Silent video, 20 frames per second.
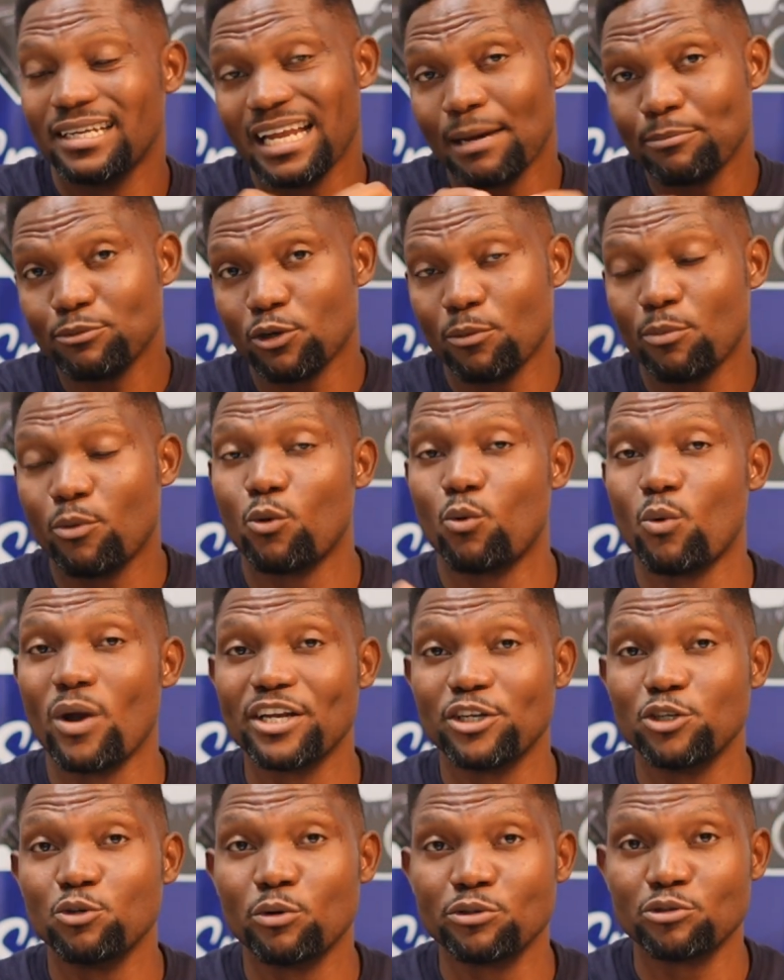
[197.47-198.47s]
laptop,
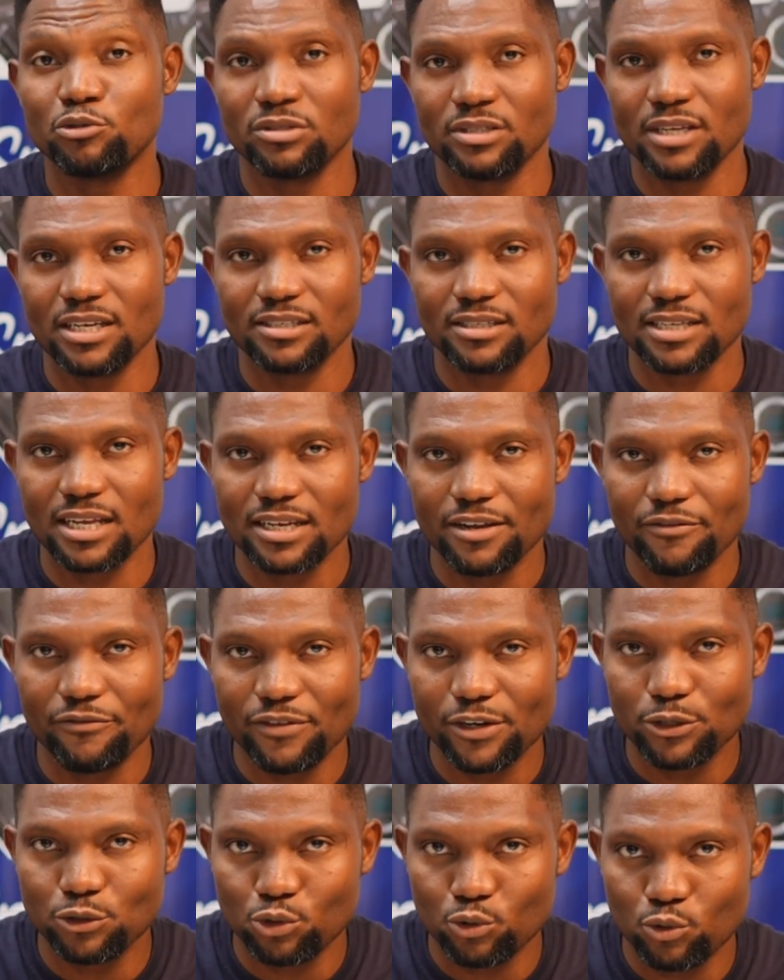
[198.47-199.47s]
where do you want to send the
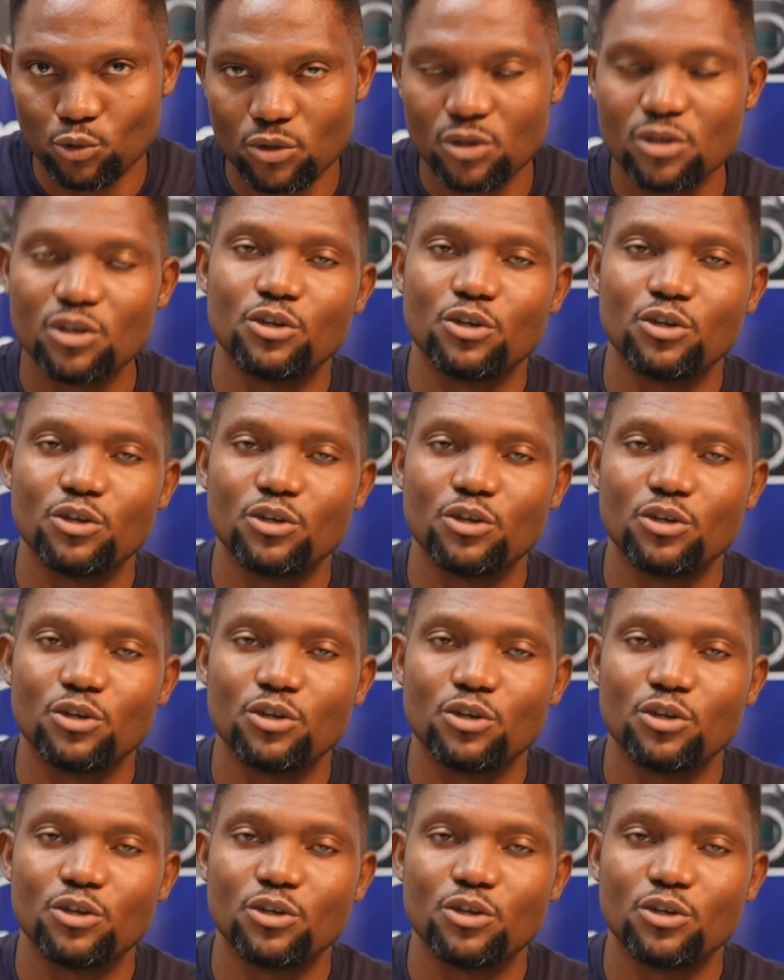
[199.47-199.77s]
feed to?